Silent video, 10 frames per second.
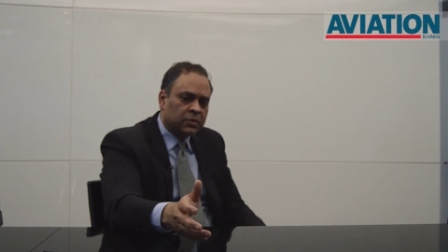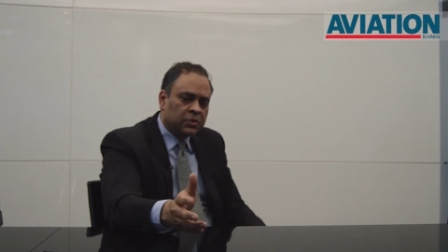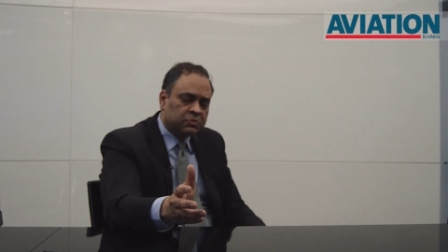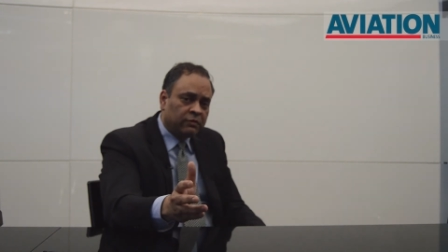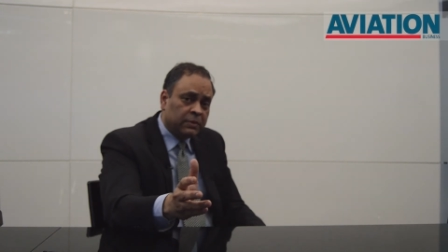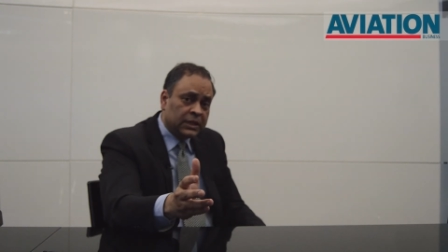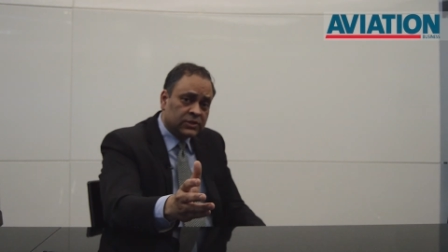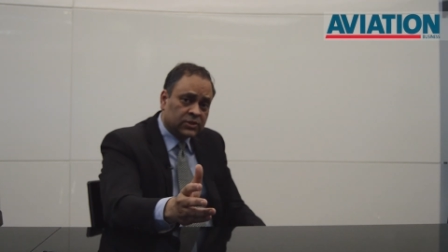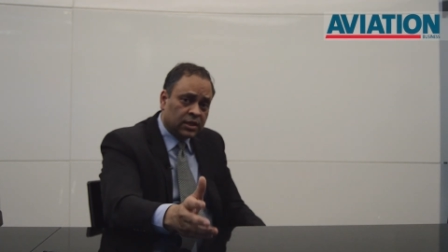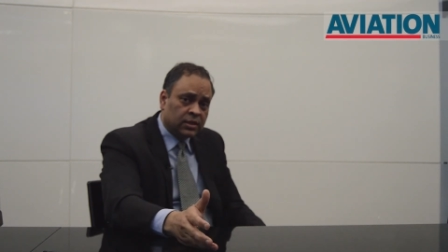which we've been
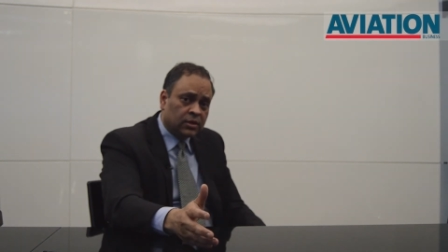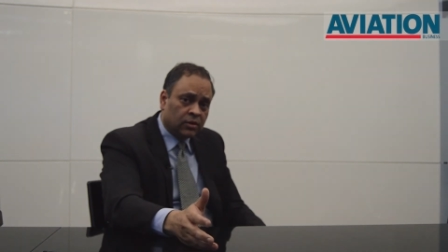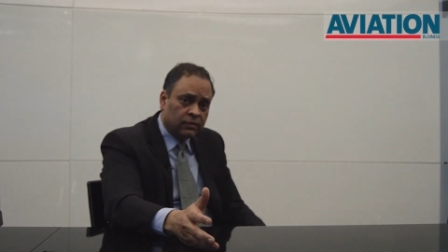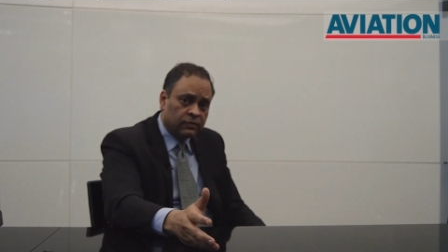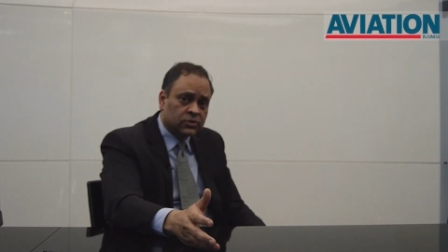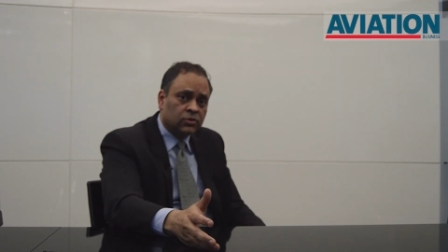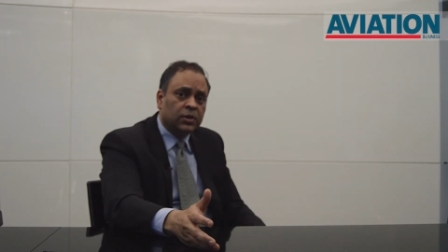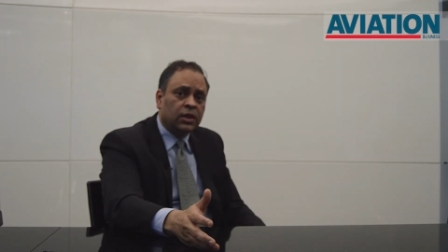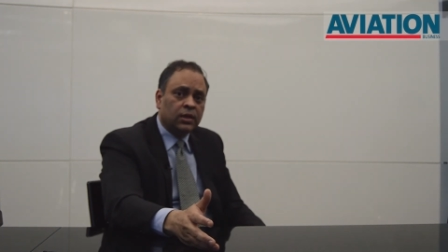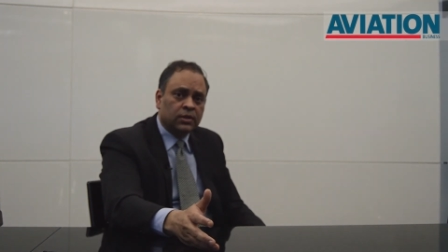centered on for so
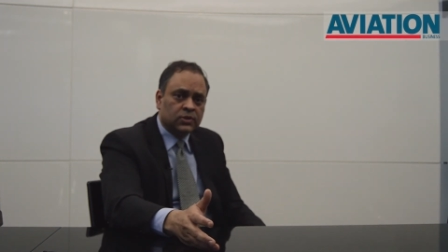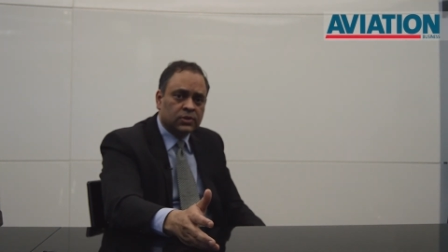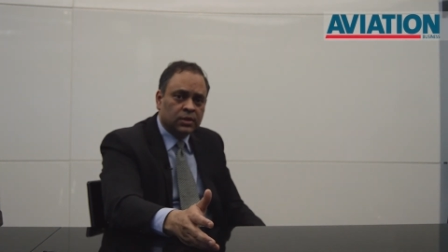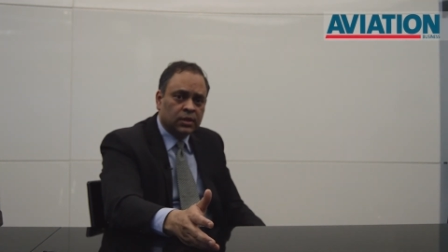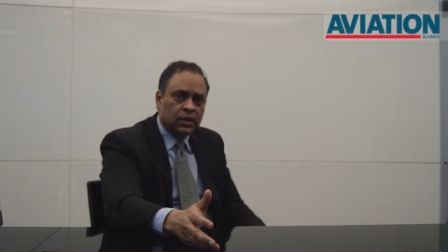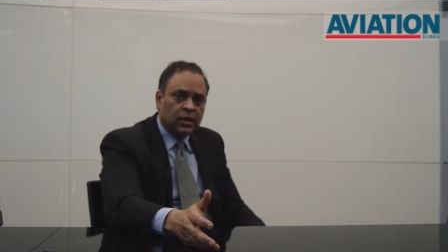many years,